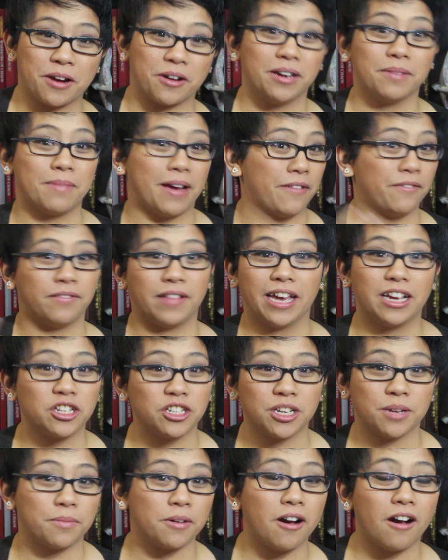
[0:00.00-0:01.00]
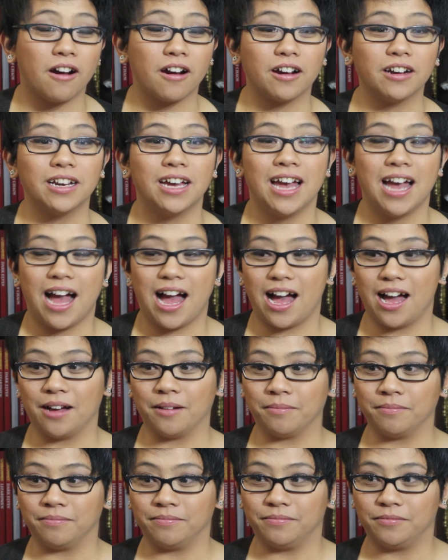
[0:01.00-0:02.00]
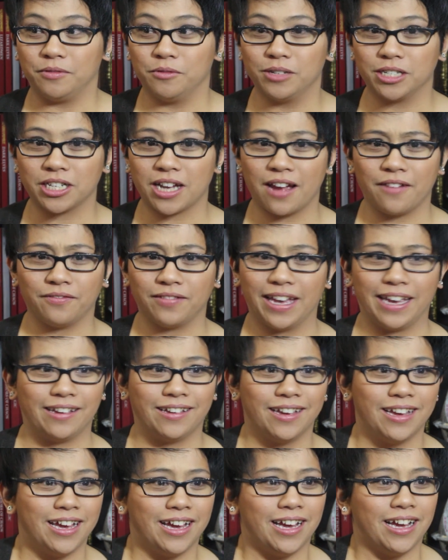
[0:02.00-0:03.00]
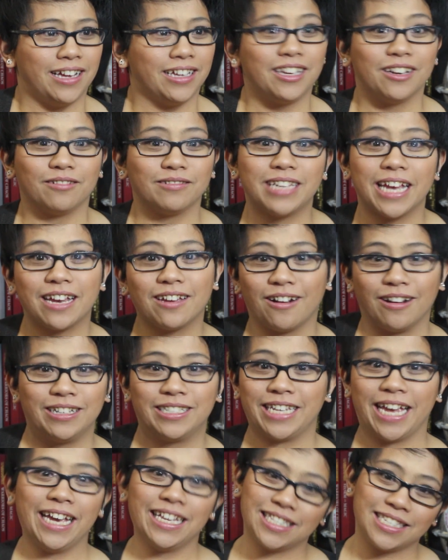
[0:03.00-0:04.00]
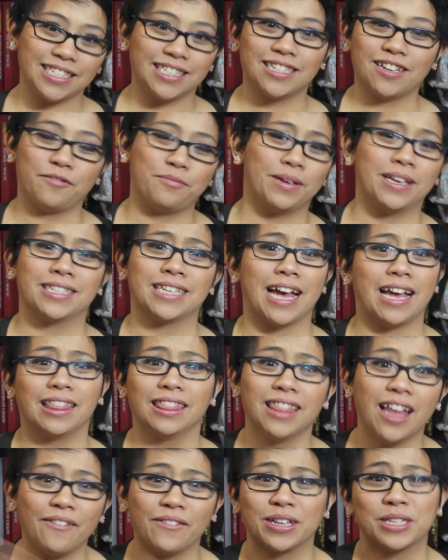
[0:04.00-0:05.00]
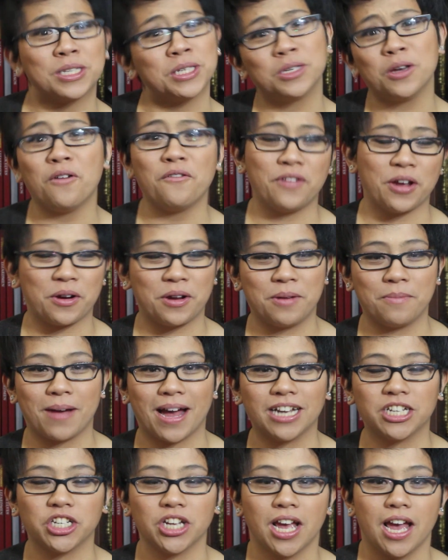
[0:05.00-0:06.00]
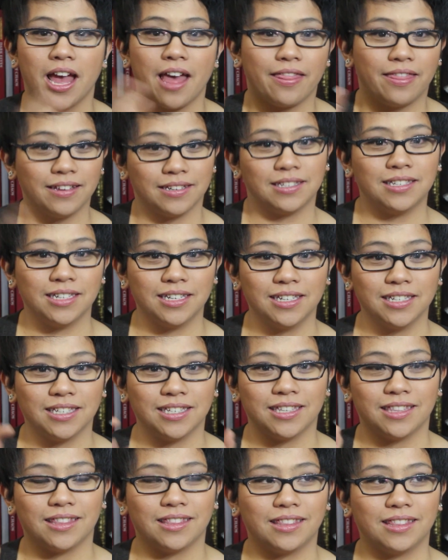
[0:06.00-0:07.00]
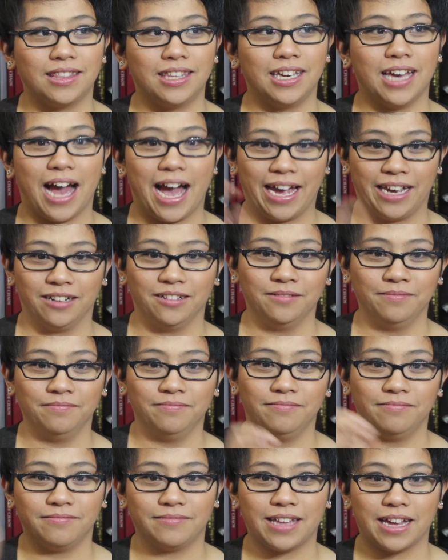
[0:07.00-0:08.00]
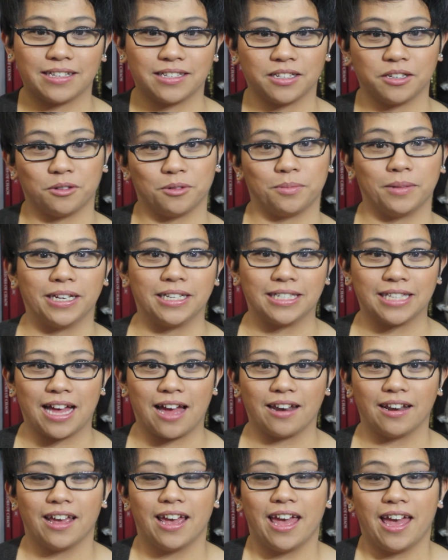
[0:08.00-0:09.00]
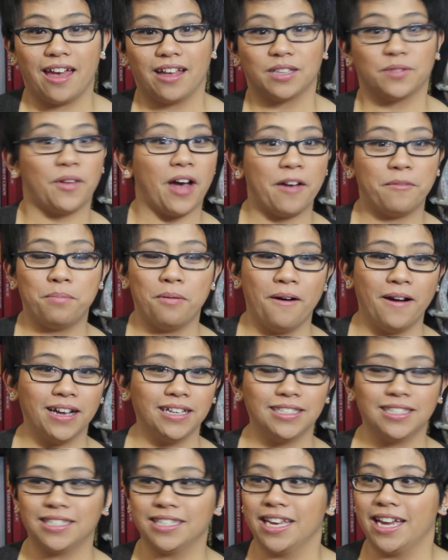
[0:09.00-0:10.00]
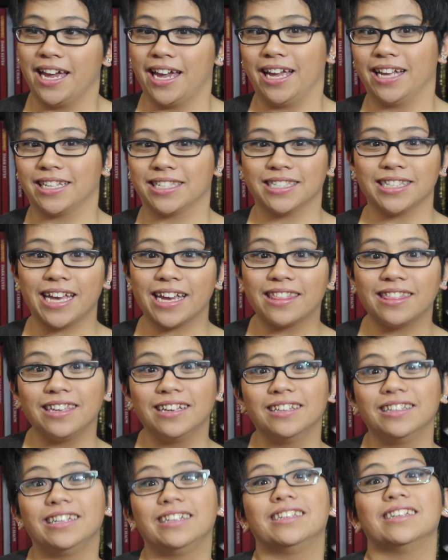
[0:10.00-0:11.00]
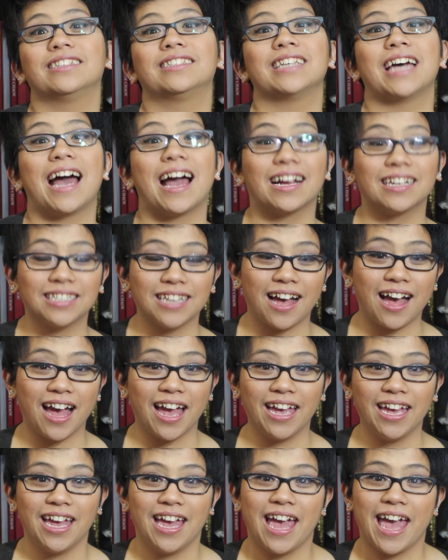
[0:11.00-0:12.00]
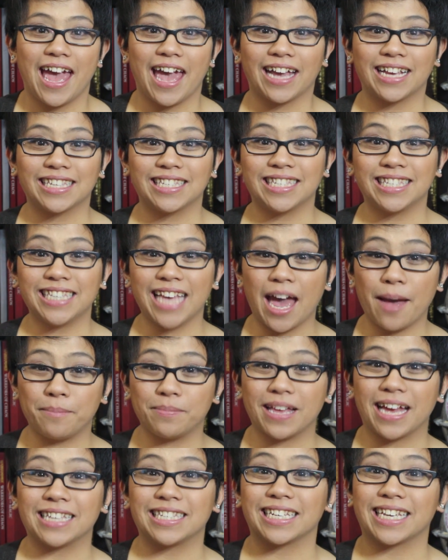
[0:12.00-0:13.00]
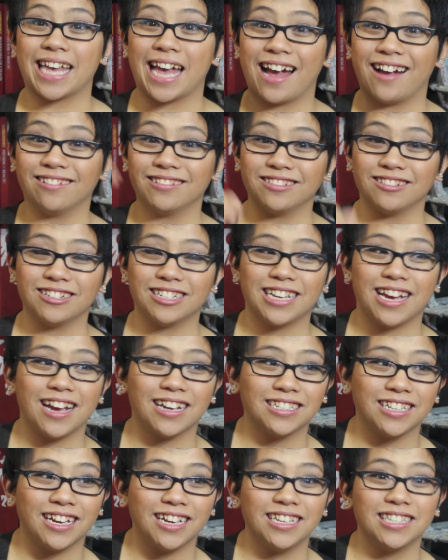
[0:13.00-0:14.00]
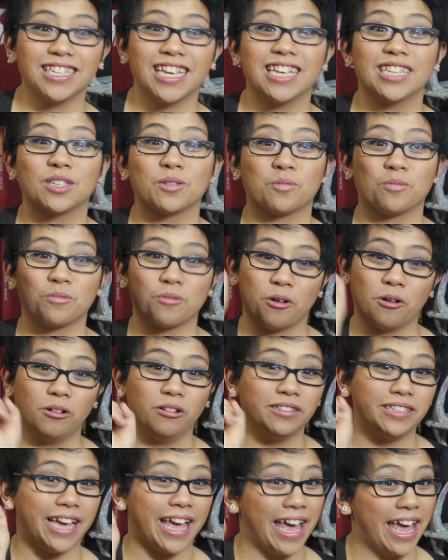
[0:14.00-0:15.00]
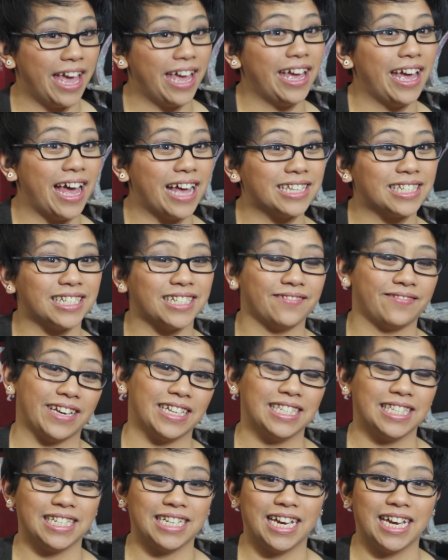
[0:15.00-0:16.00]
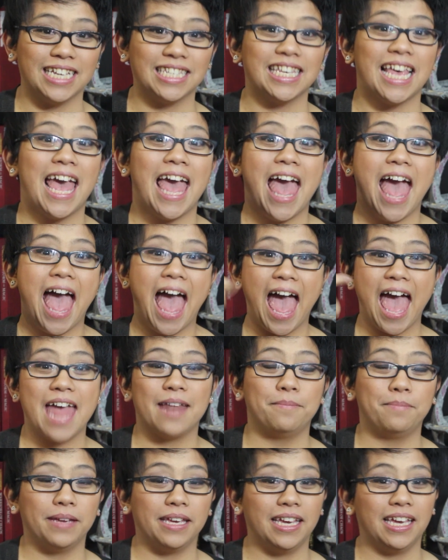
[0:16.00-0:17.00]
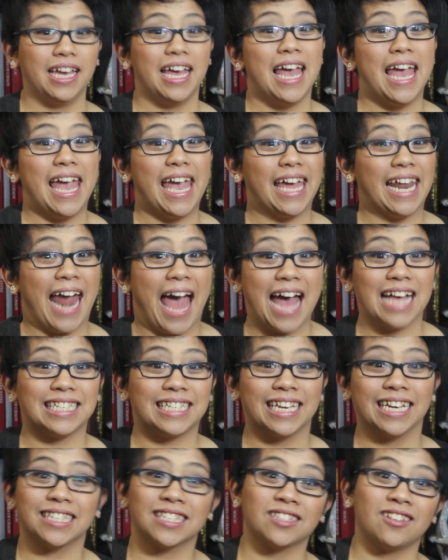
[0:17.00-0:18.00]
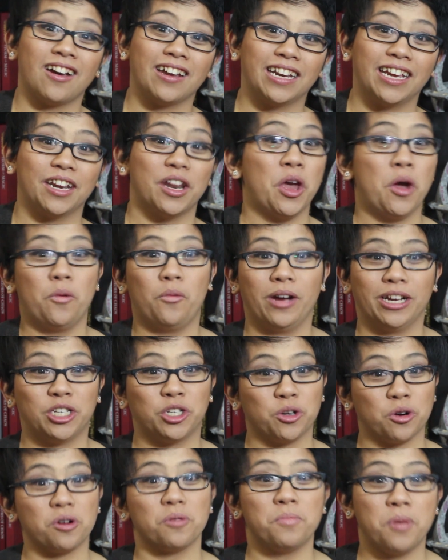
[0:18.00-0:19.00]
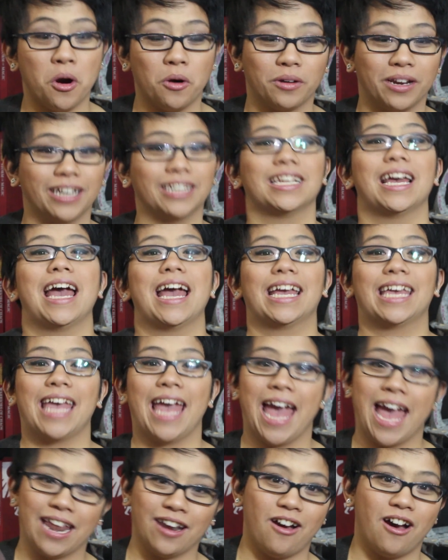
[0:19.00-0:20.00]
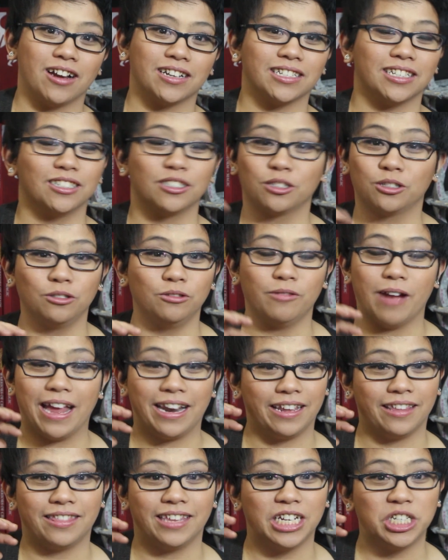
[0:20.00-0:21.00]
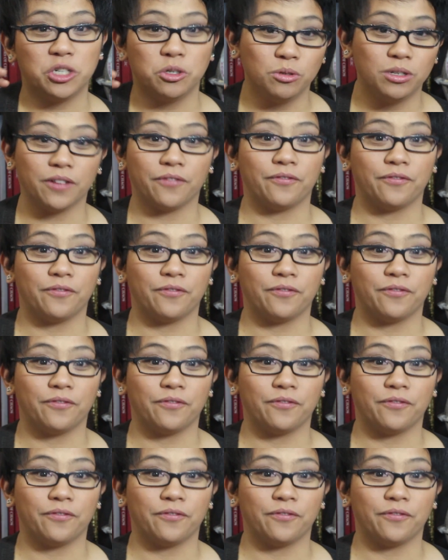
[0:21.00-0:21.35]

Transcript: married my flagship card, which I've like, taken on dates and stuff because I love it so very much. This is the item that's going to replace that. It's 5 points. It's like the elite attack die, except as a counter attack dice, it's rolled A as a defense dice, and B, it has hits on it, which your opponent cannot do anything to